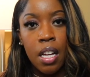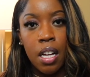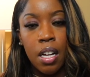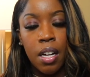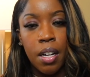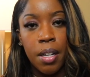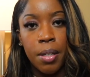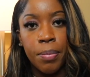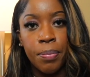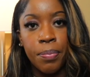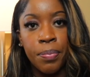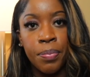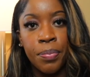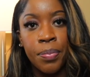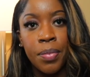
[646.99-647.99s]
I'll
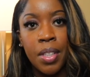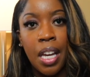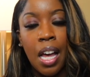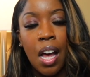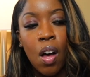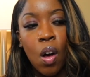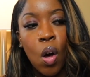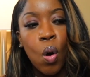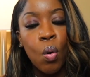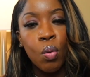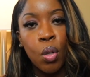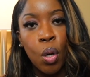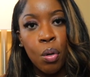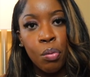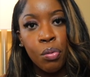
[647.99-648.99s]
hold
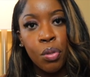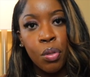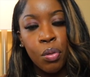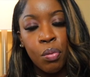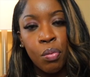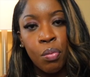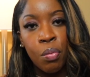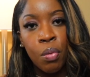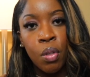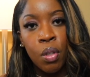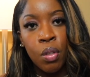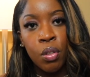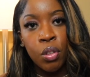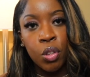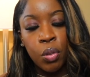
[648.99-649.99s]
on to
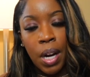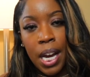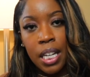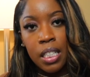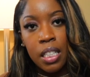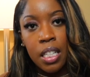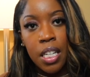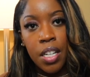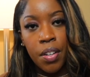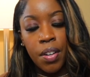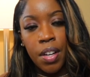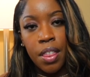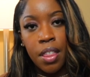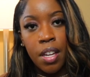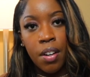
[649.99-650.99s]
tracks here
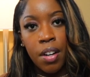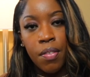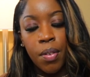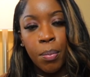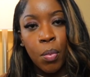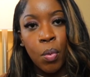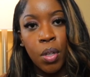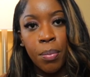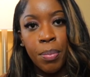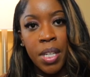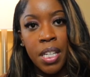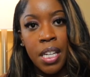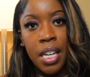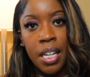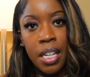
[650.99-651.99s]
and there if I'm going to
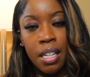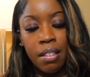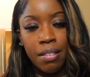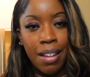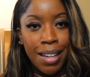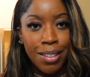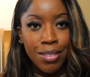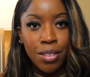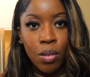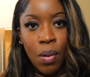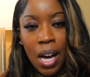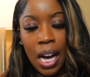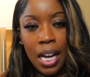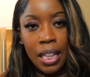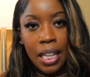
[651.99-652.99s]
be getting like little
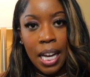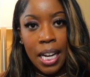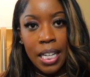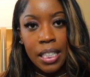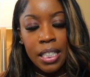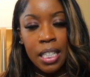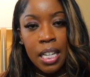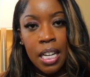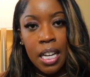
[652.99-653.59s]
highlights,